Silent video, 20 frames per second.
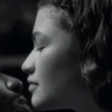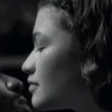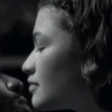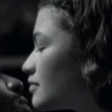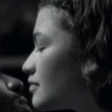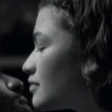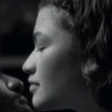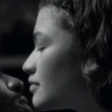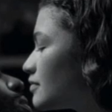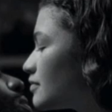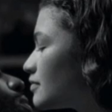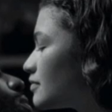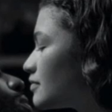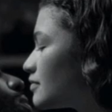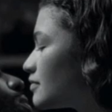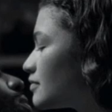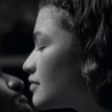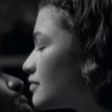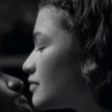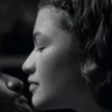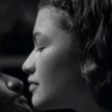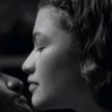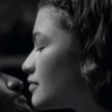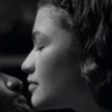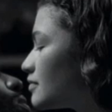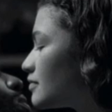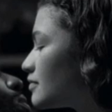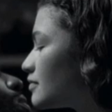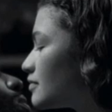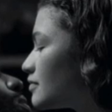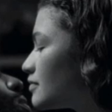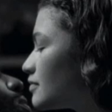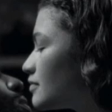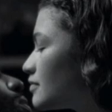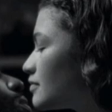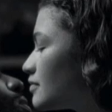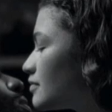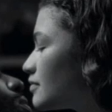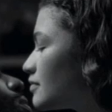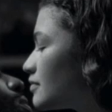
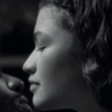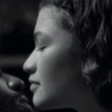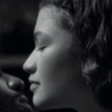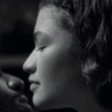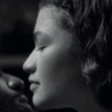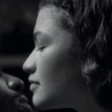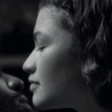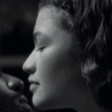(silence)